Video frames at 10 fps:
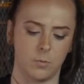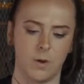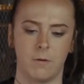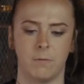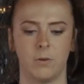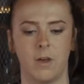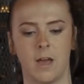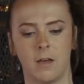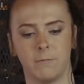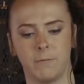whatever you
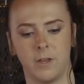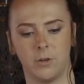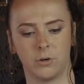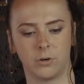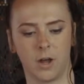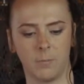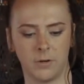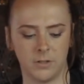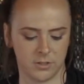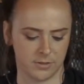have in your
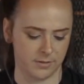cupboard.